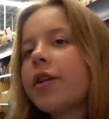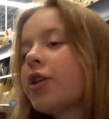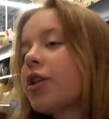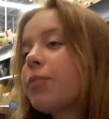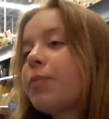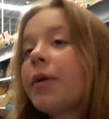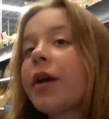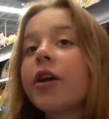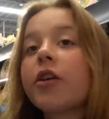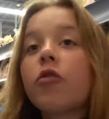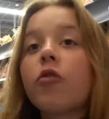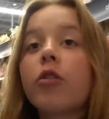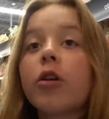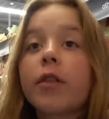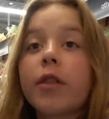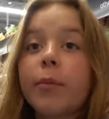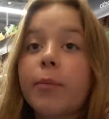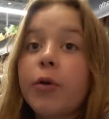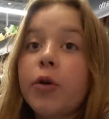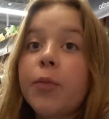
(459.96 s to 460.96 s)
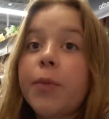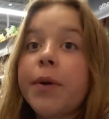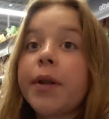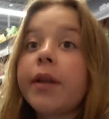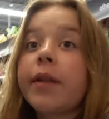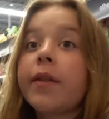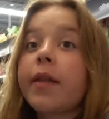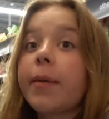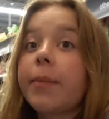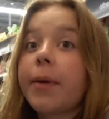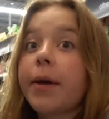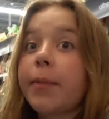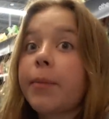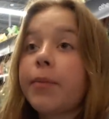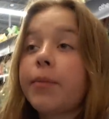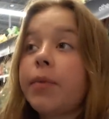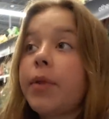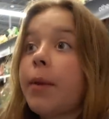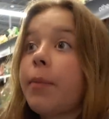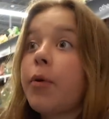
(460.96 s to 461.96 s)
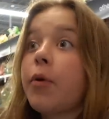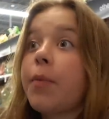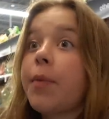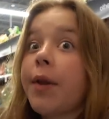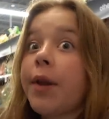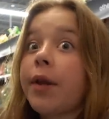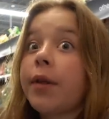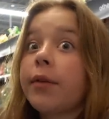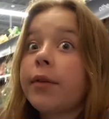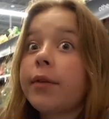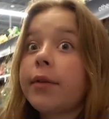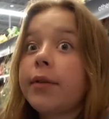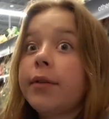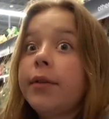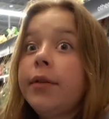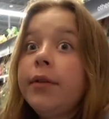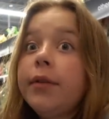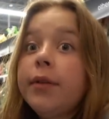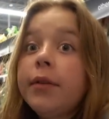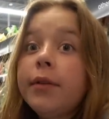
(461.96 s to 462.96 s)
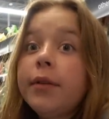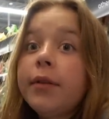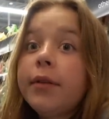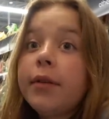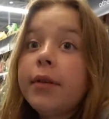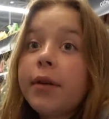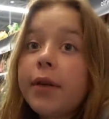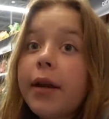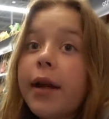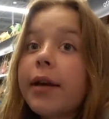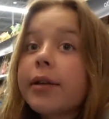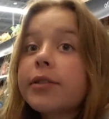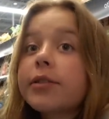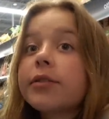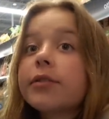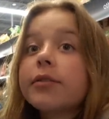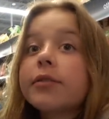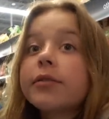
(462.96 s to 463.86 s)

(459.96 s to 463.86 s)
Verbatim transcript: They just pick a corner to poop in and they pick they poop. Then that's the corner they want. Yes.